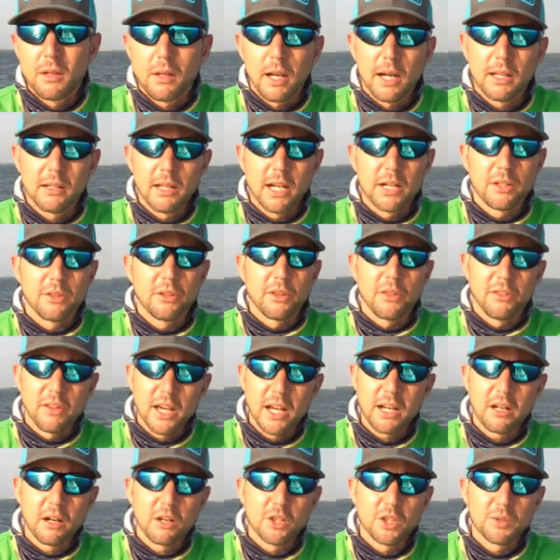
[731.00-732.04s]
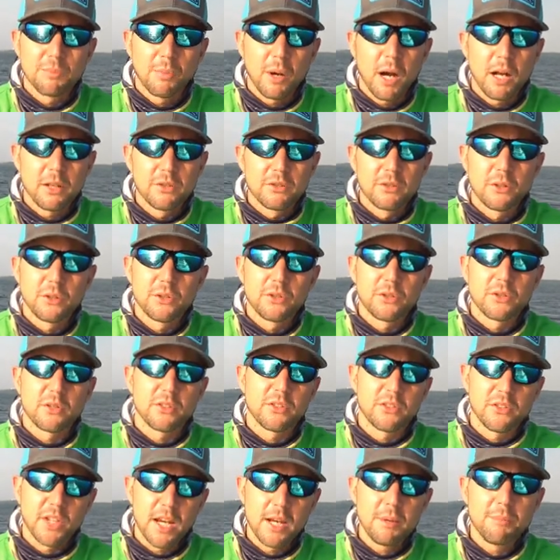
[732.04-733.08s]
I'd like to thank our sponsors,
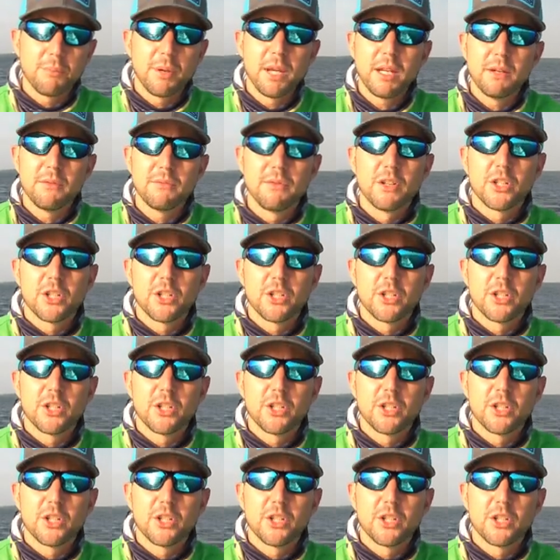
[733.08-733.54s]
Saint Pete